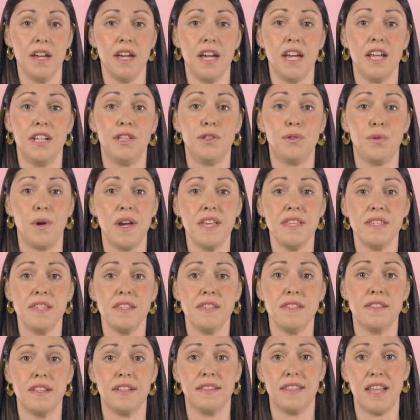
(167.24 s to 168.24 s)
It
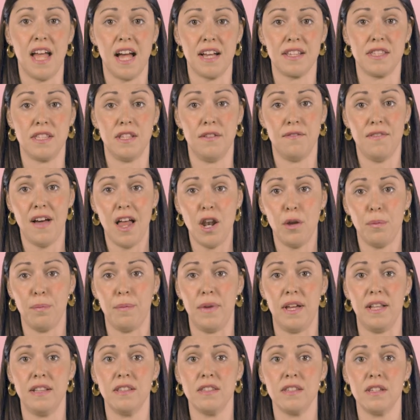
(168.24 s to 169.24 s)
traces the text
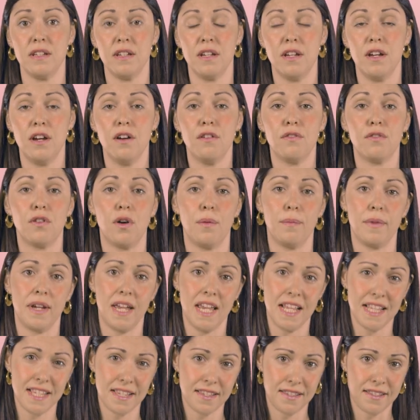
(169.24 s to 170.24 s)
development from
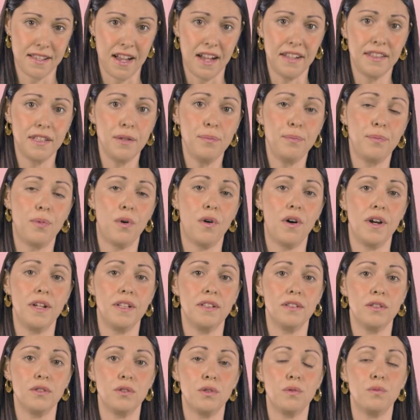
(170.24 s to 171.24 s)
its starting
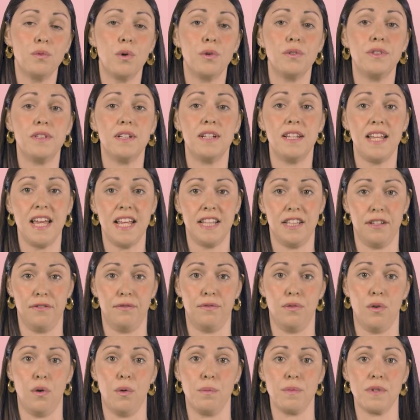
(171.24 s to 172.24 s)
point toward the later
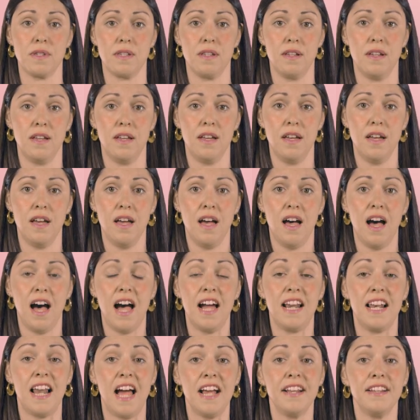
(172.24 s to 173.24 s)
forms,
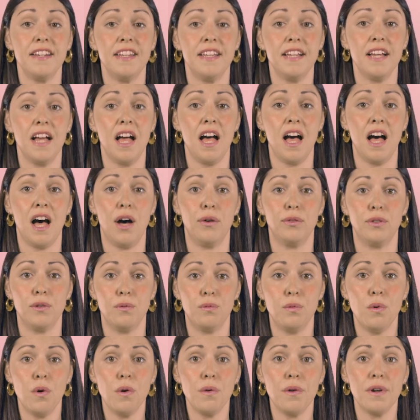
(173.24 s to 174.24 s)
highlighting how the
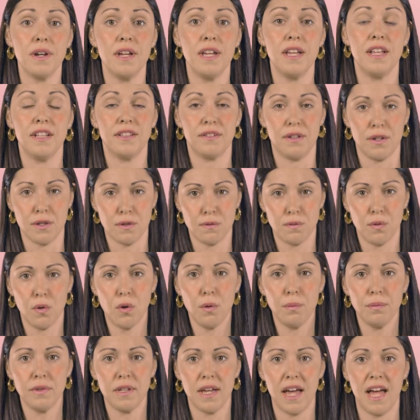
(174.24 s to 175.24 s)
work
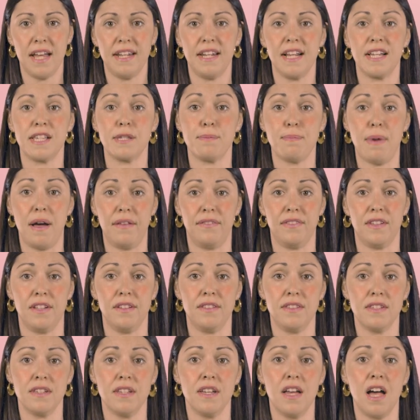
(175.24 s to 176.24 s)
transformed and
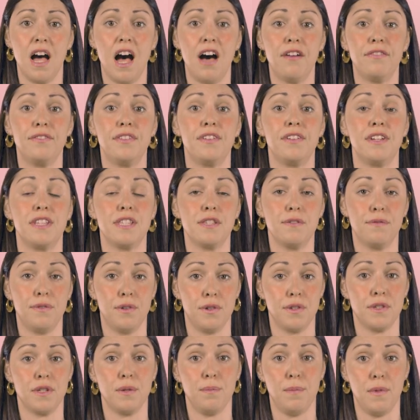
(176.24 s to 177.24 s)
expanded after its
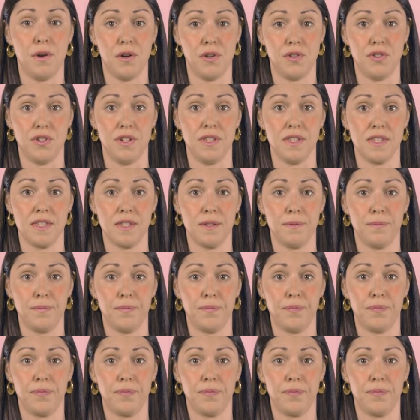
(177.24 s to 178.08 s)
first emergence.